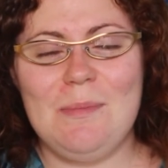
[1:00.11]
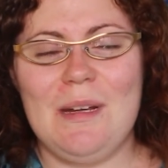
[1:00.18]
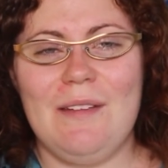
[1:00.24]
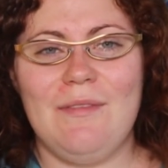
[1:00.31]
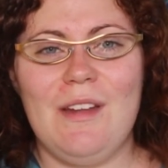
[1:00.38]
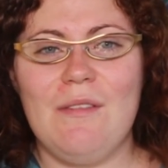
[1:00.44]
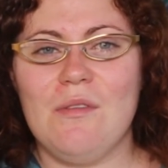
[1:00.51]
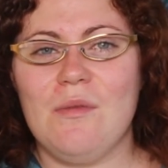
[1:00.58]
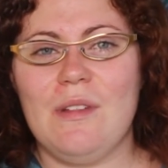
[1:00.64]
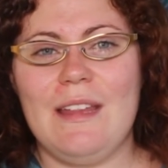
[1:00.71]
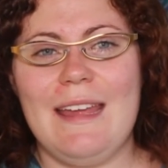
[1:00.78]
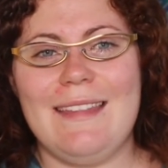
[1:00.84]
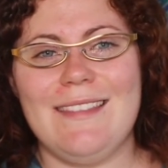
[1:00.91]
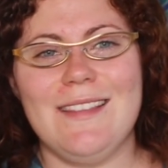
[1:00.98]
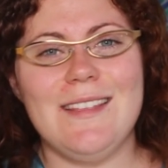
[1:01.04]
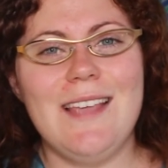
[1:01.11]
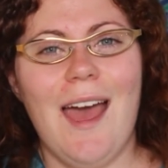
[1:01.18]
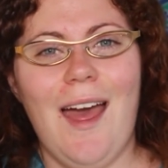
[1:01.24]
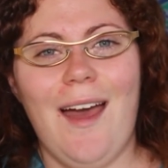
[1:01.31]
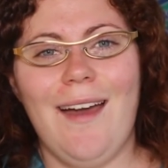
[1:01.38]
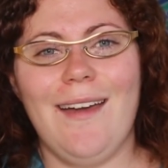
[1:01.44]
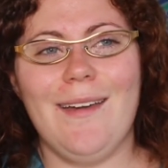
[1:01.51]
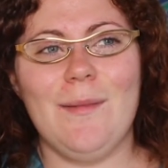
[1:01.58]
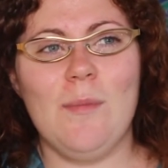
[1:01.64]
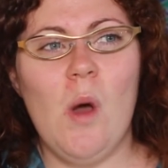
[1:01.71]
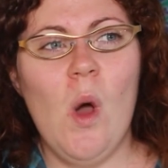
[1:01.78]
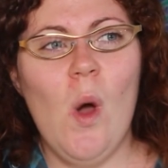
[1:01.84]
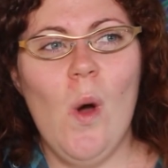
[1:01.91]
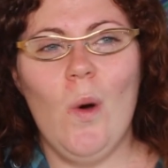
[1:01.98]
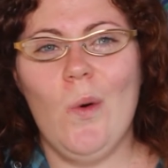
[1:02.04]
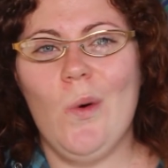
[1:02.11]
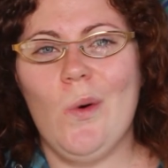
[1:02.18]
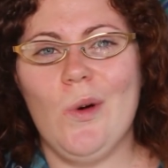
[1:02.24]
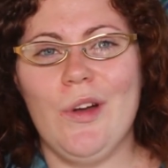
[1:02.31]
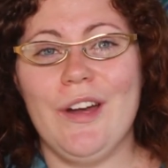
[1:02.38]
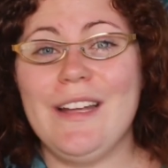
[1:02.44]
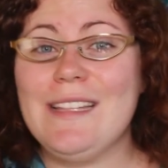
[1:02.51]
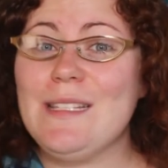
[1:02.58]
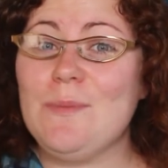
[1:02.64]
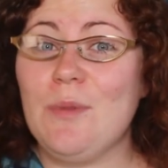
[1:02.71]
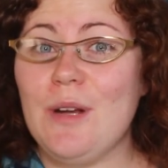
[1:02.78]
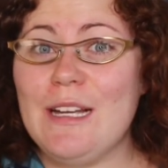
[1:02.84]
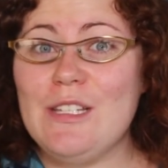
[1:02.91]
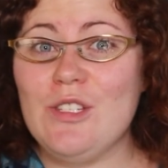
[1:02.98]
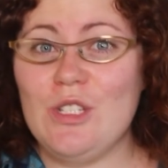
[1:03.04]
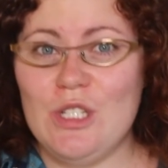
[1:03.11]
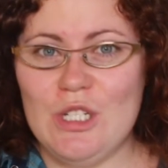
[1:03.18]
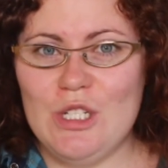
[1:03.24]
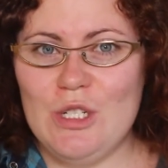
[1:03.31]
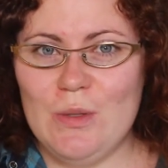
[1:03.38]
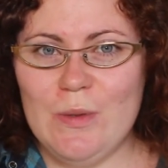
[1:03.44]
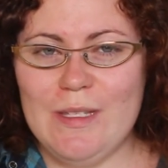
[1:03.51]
but I've never really had the time or inspiration to do